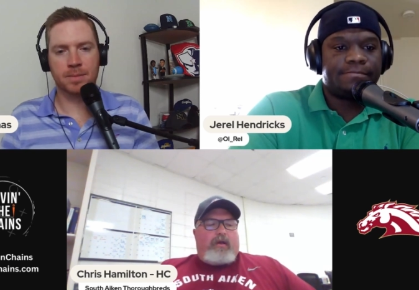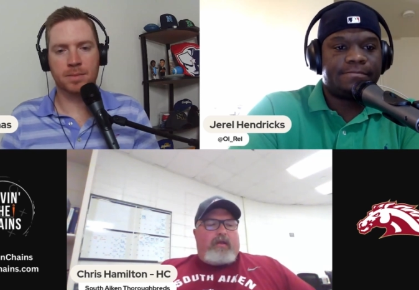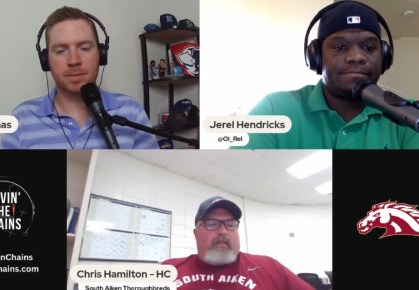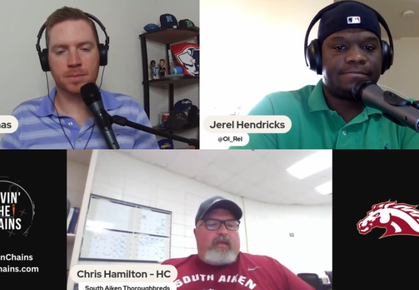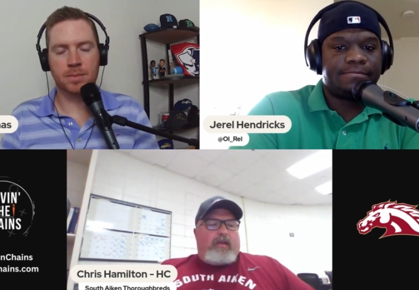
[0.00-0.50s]

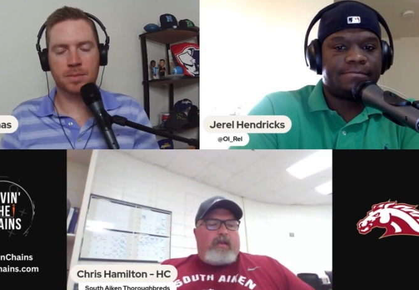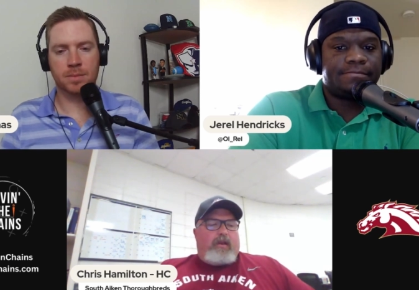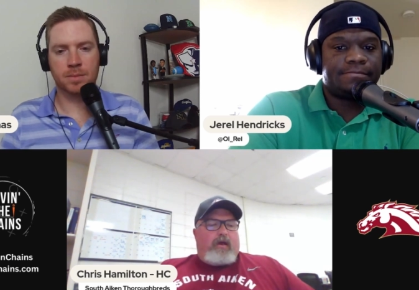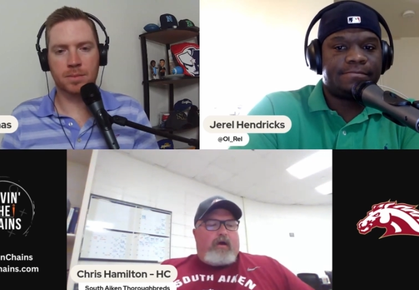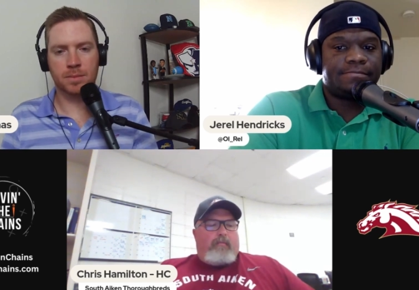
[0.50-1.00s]
Speaker 1: and then
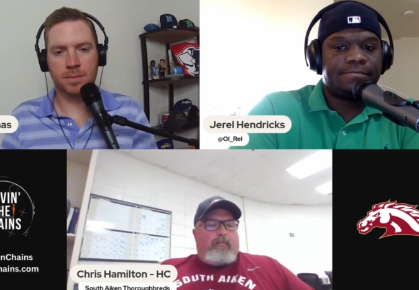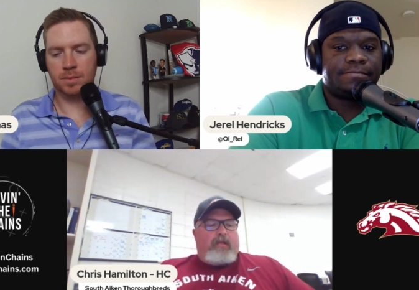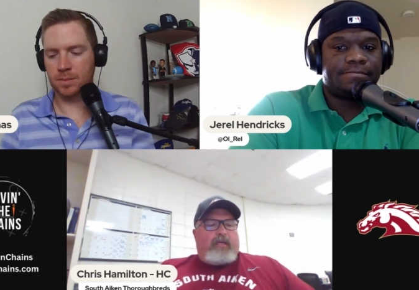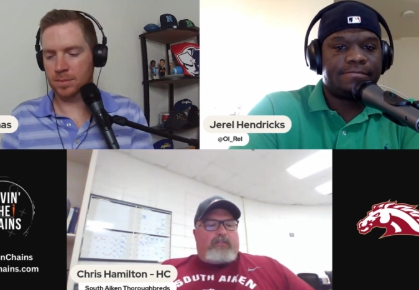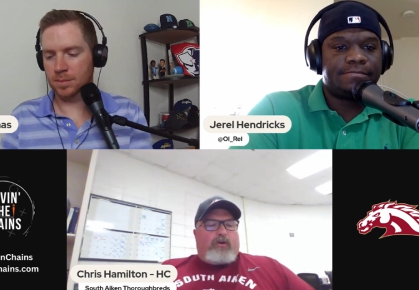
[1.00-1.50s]
um,
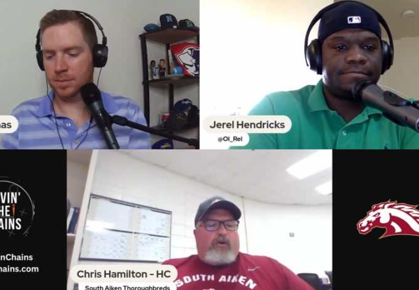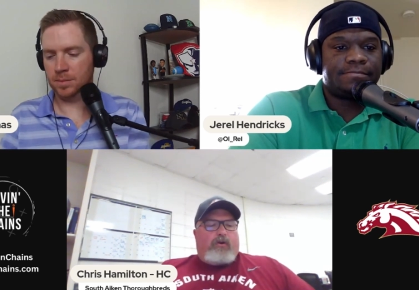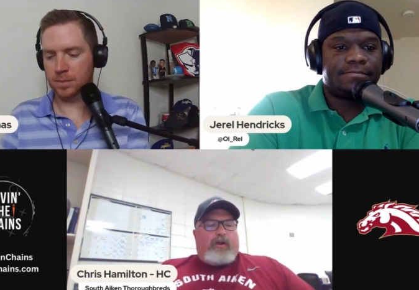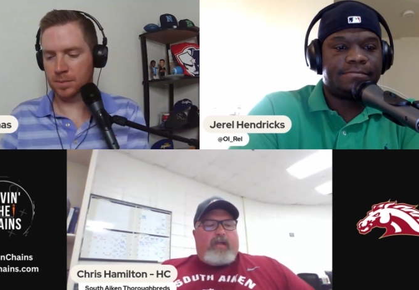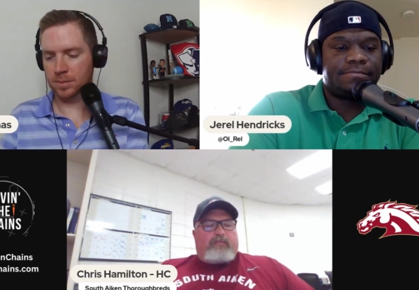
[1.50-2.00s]
Malik
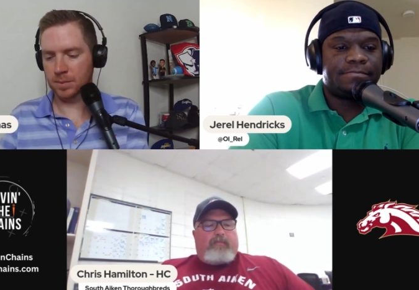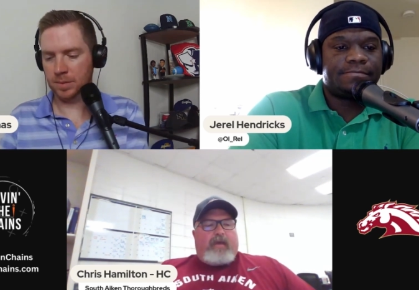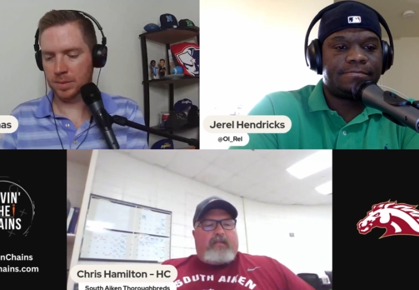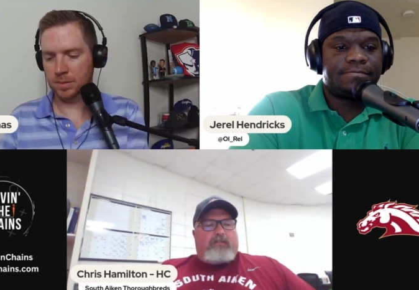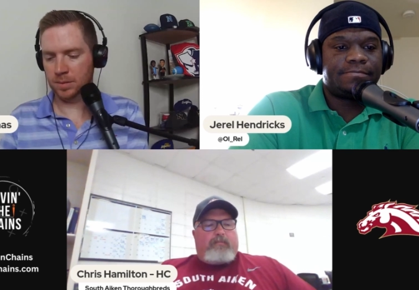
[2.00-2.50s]
Scurry has
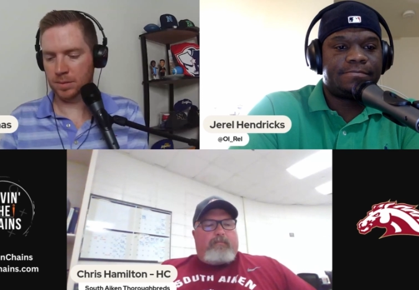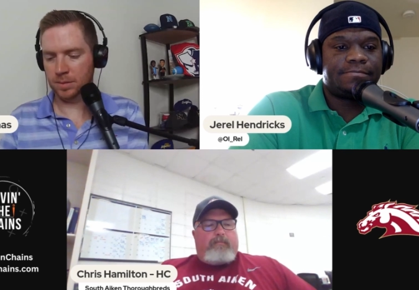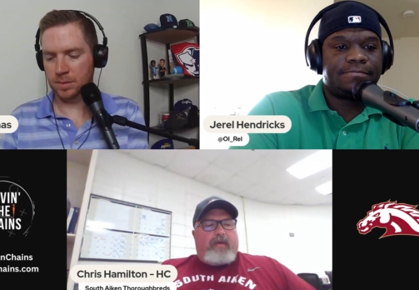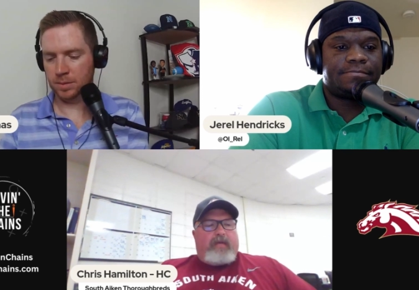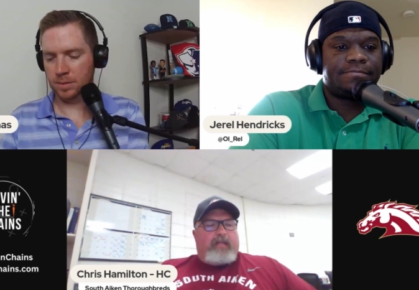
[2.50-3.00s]
made some
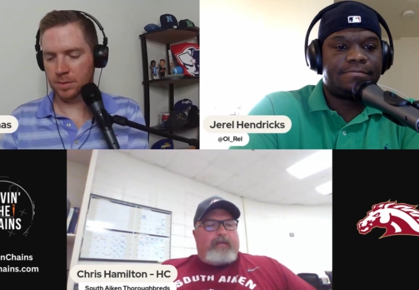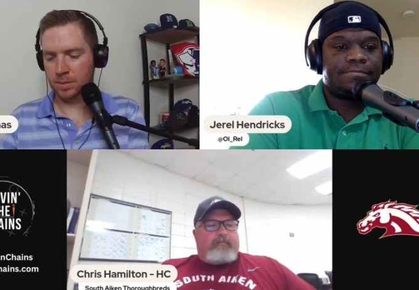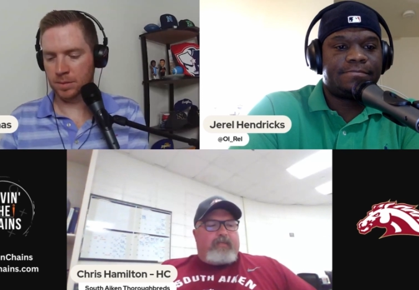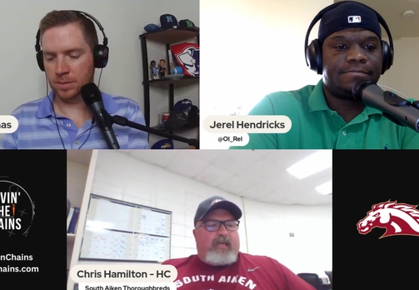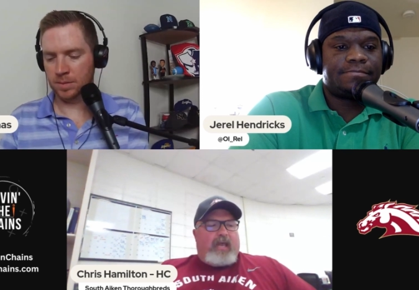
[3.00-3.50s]
big
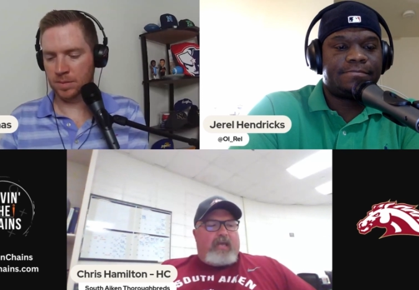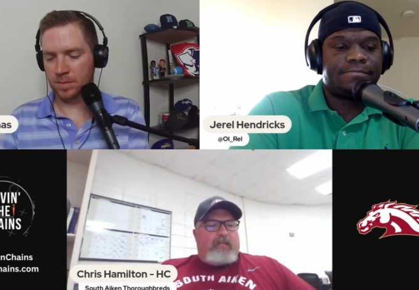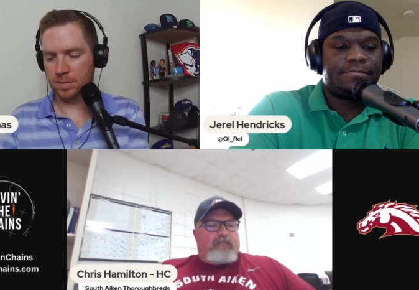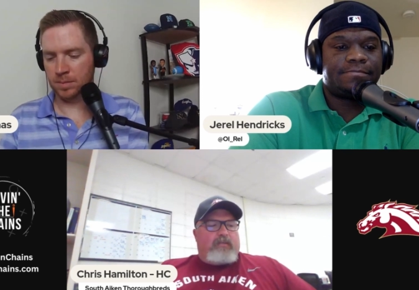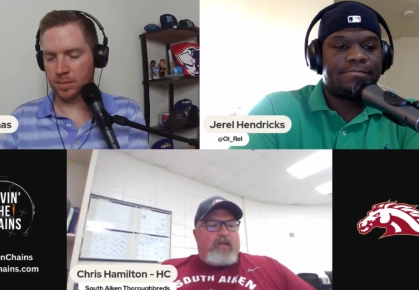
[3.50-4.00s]
leaps and
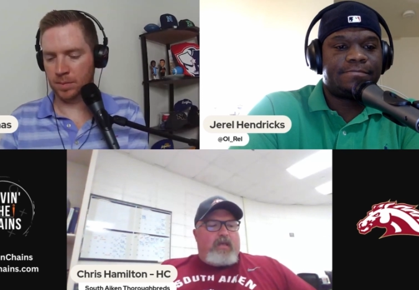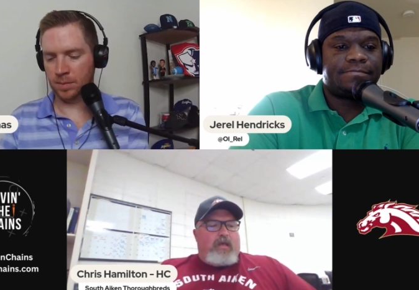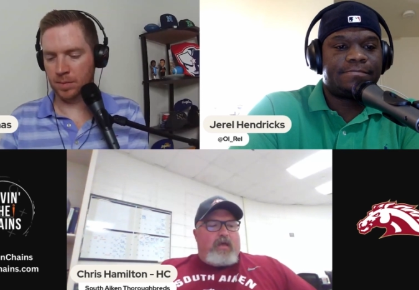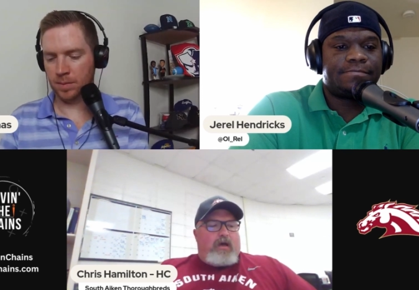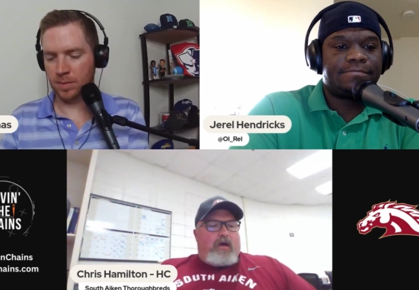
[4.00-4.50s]
gains
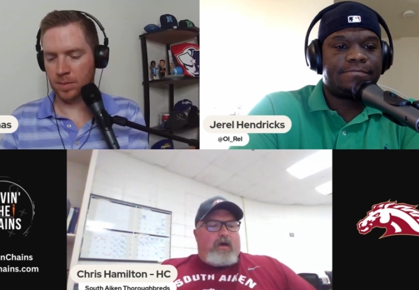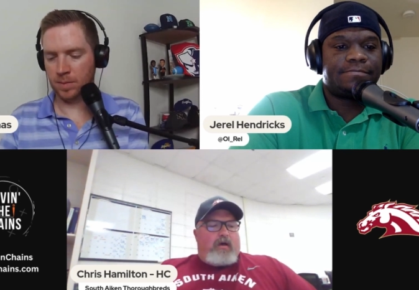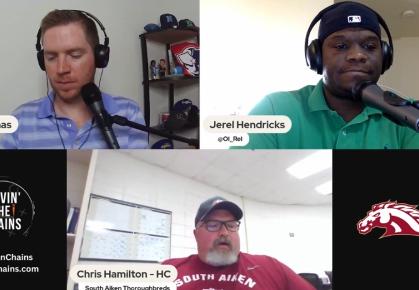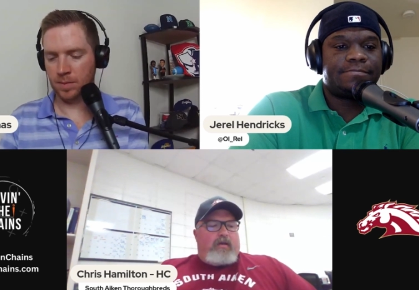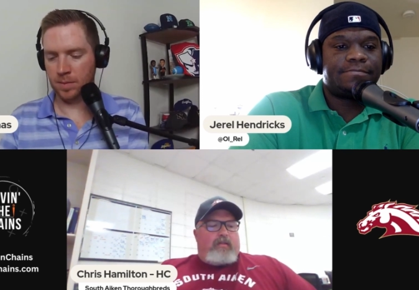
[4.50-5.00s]

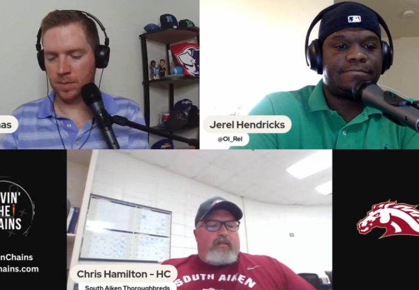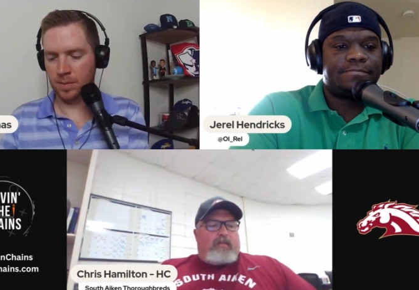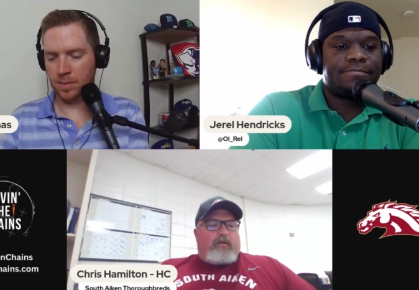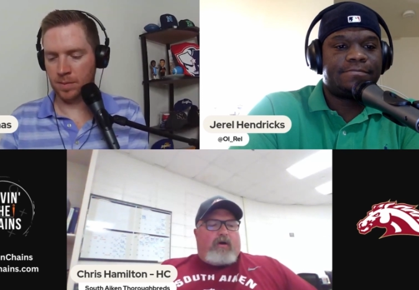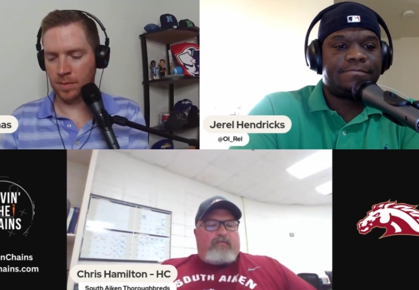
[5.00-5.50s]
uh,
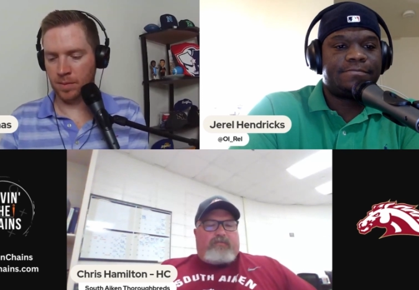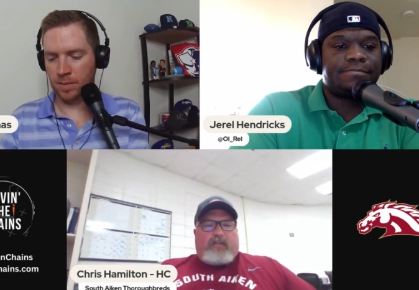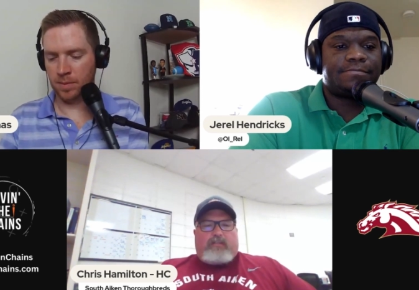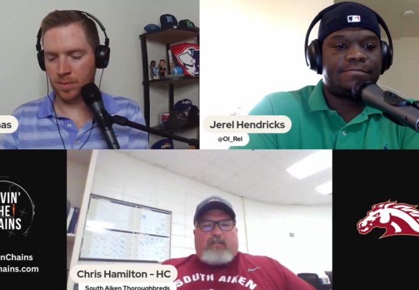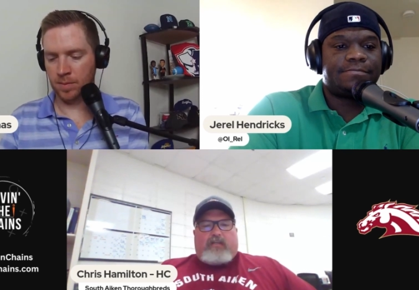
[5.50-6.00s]
this
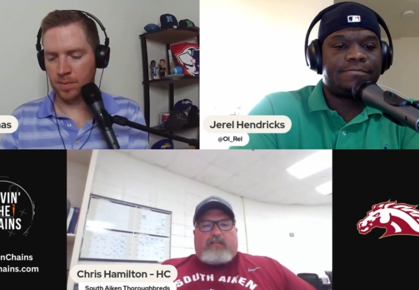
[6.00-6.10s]
offseason.